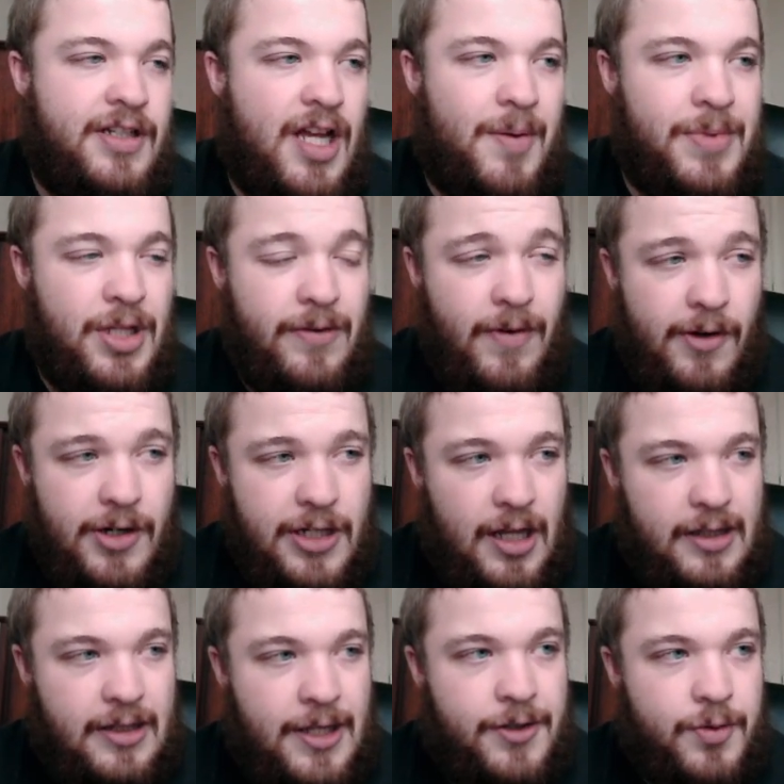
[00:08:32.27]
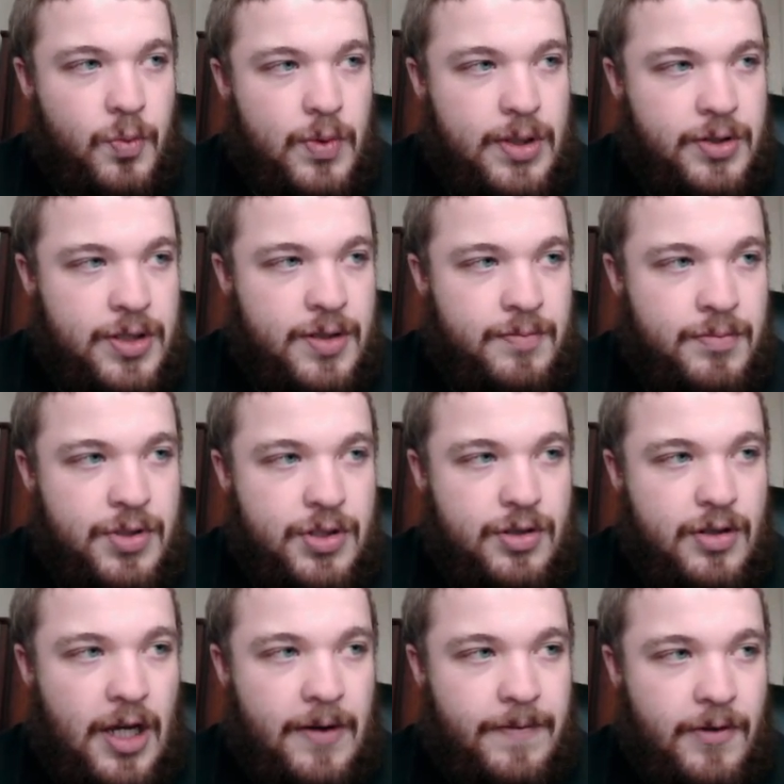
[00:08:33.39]
I mean, they've already got Leonard Williams.
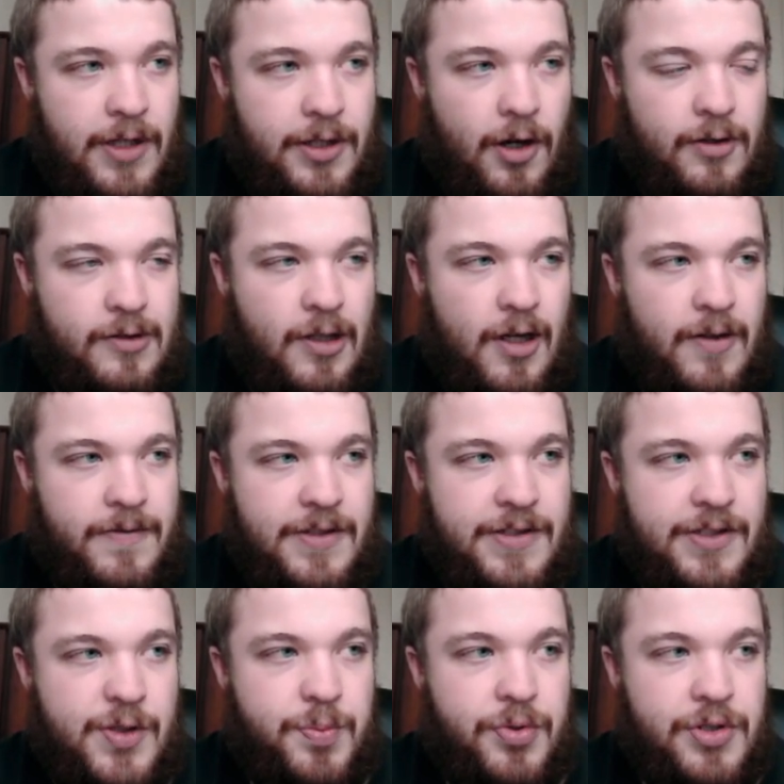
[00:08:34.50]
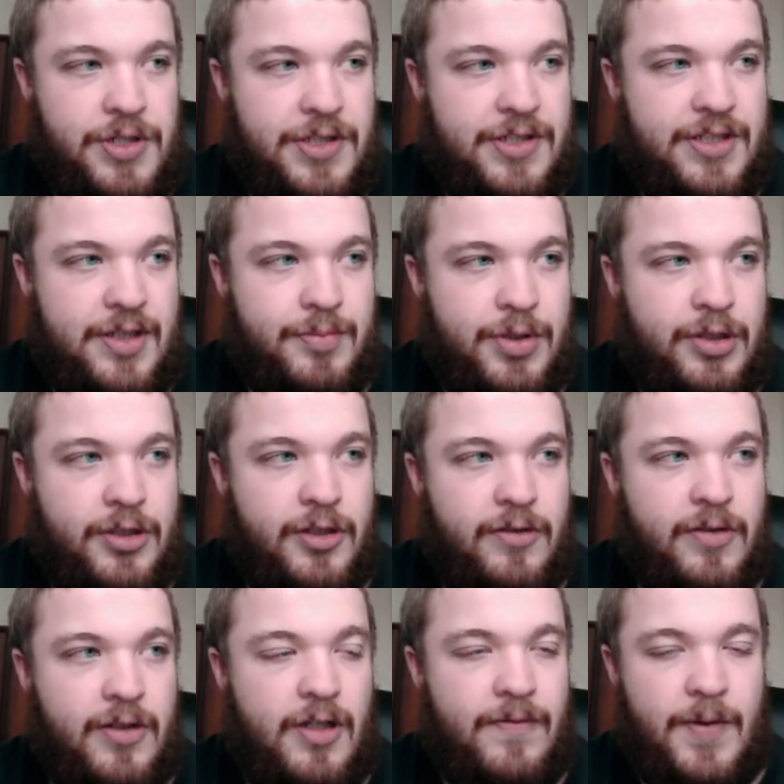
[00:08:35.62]
I feel like Karloftis is pretty
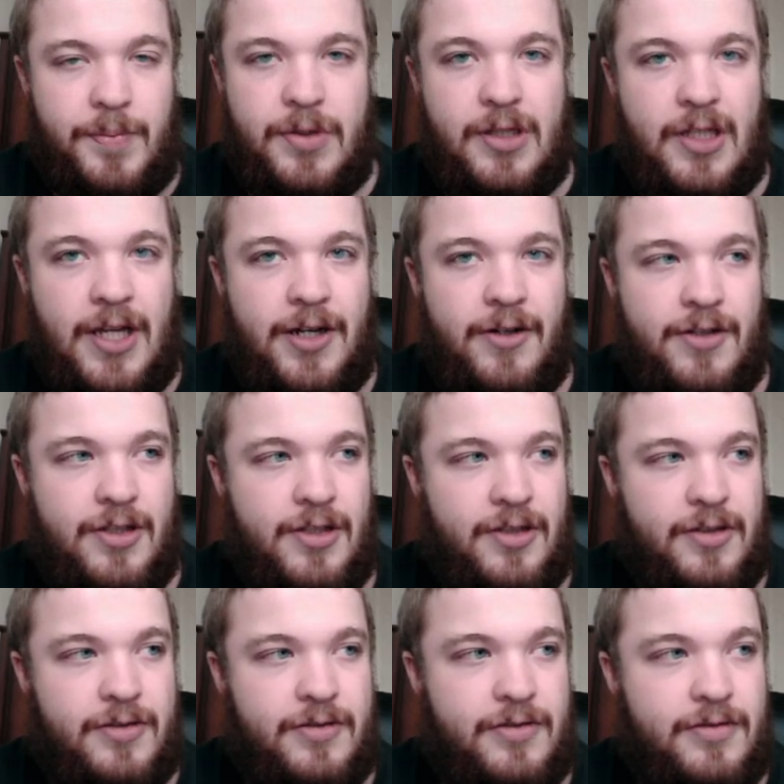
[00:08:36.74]
similar of a player to